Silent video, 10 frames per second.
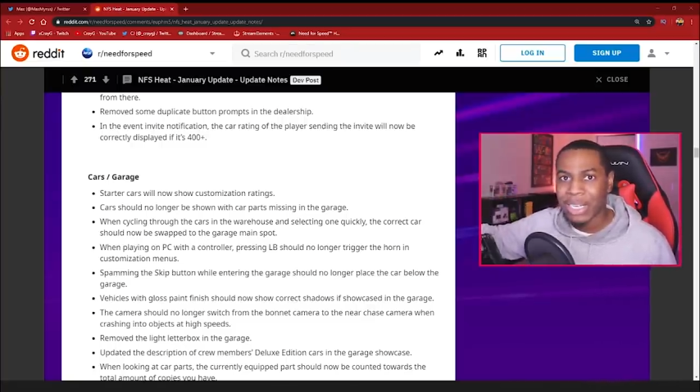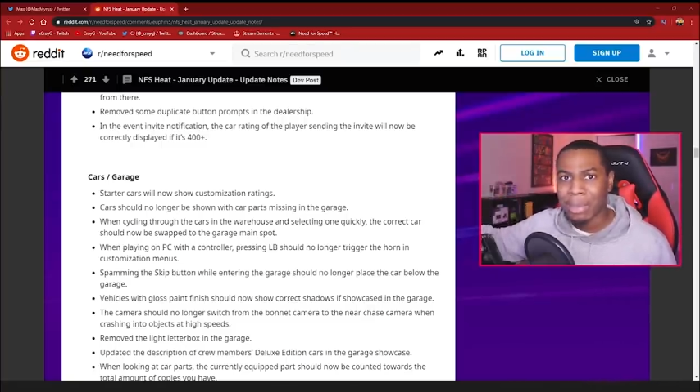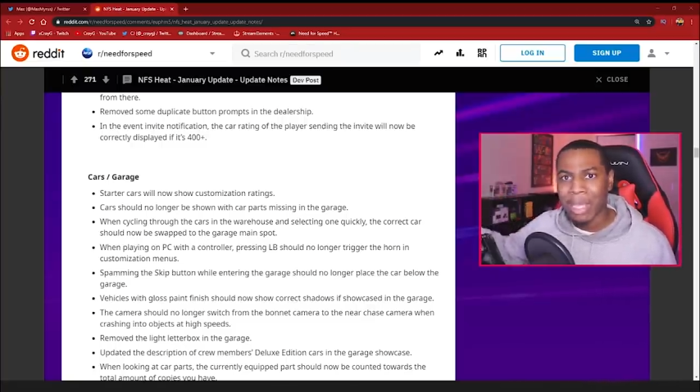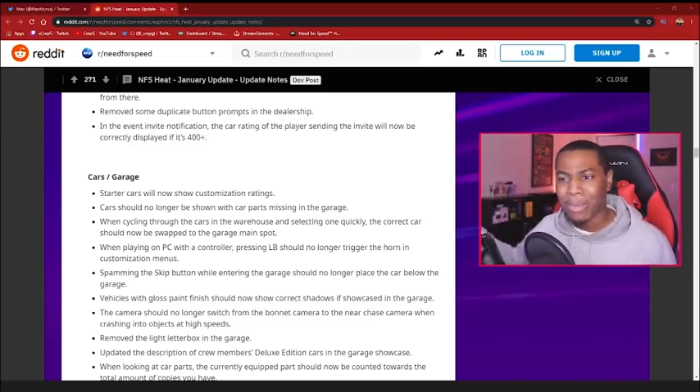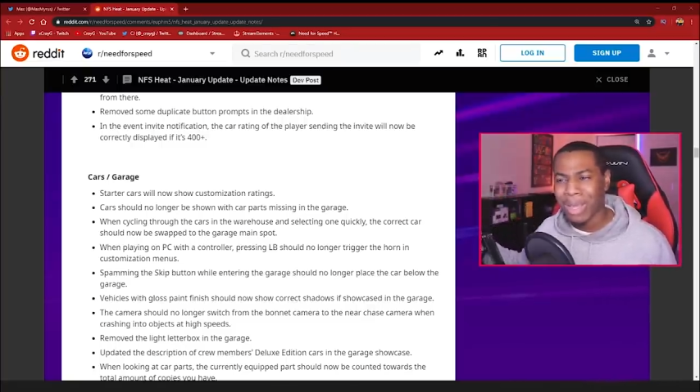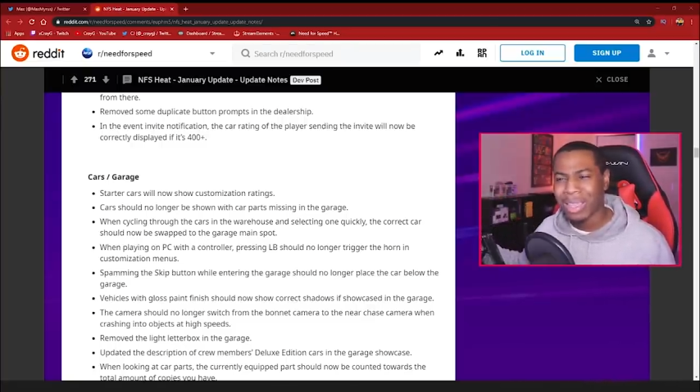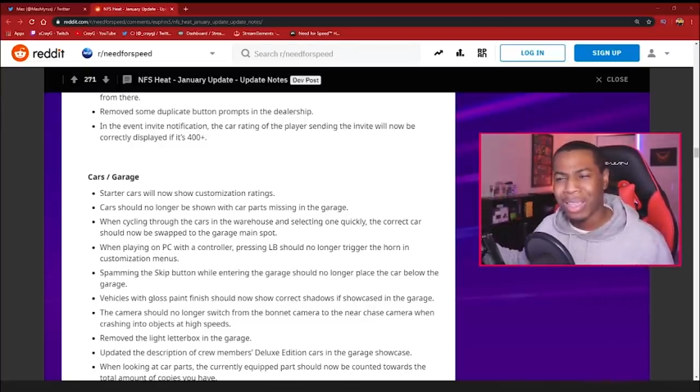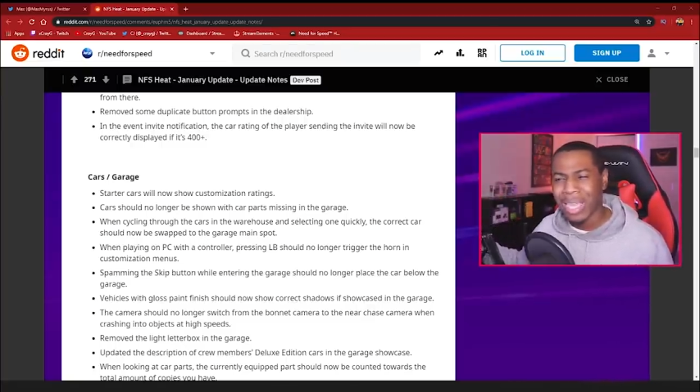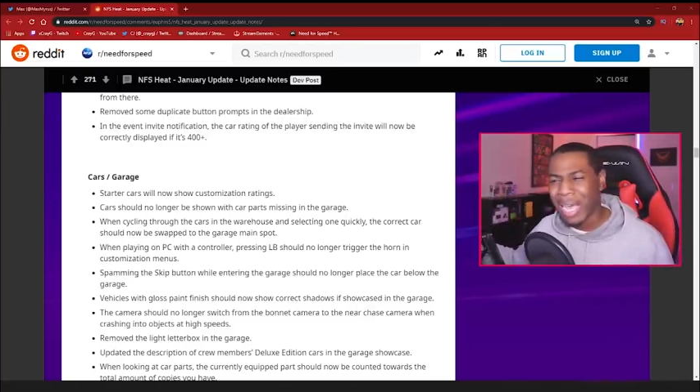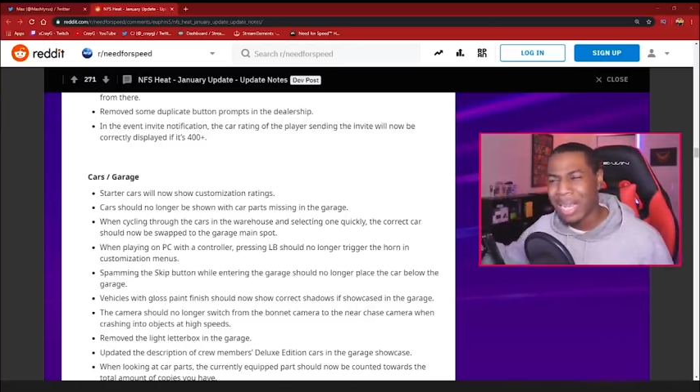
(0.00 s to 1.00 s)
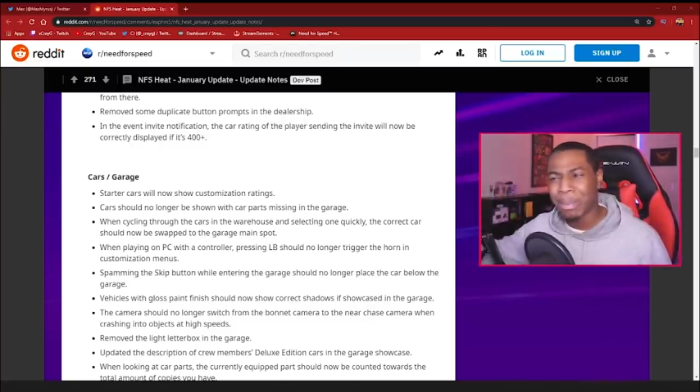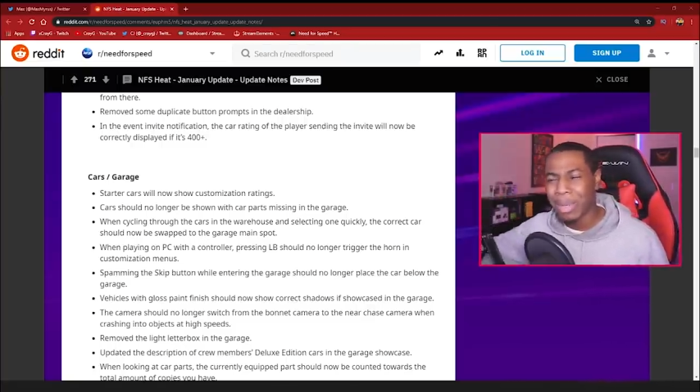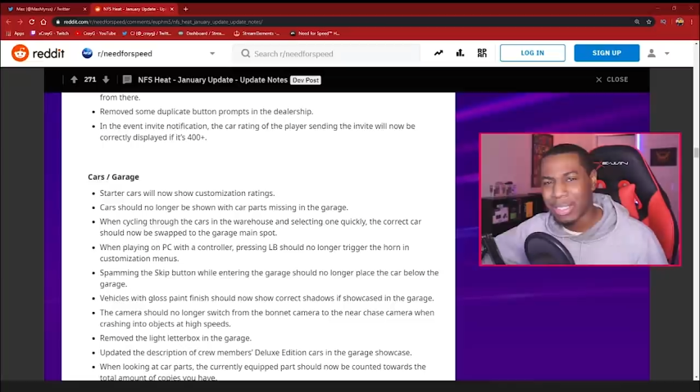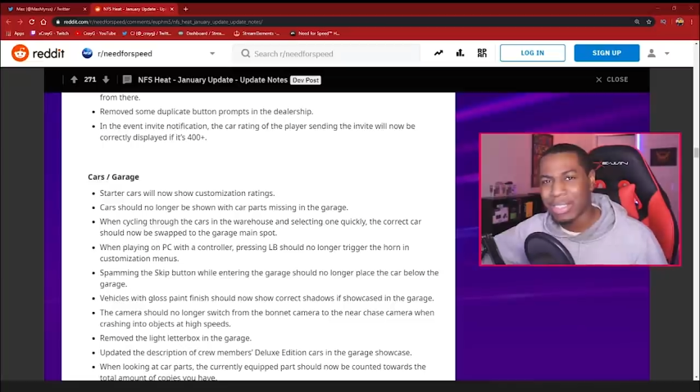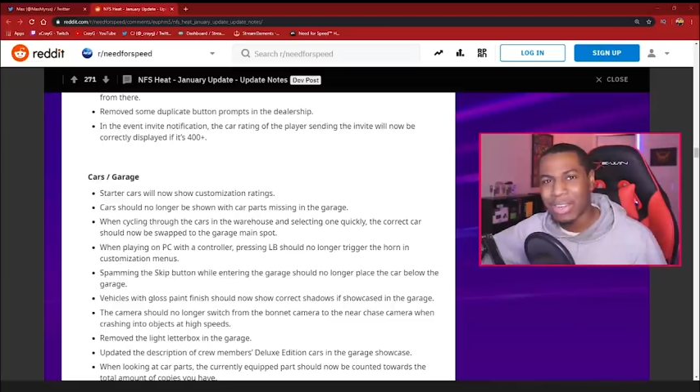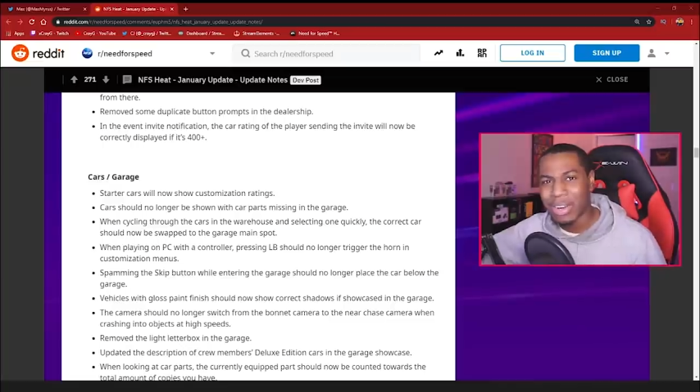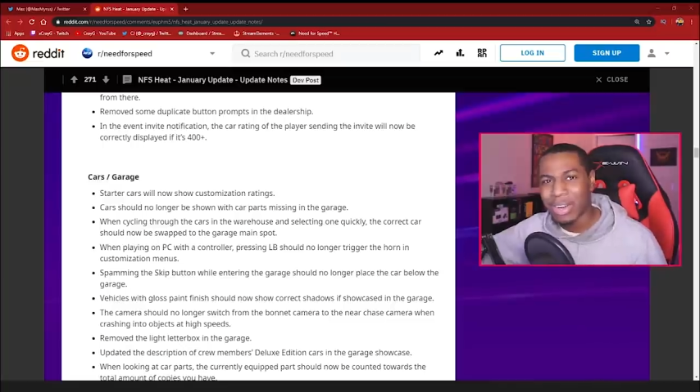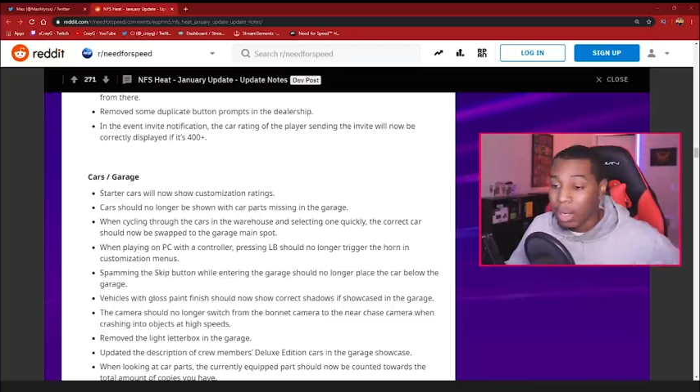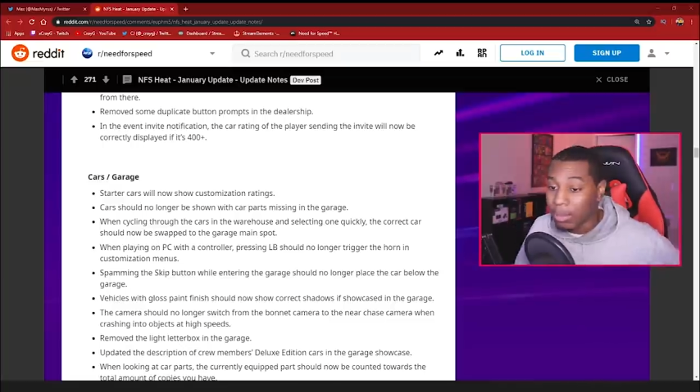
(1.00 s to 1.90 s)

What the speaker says: And I'm like, wait, I didn't pick this car.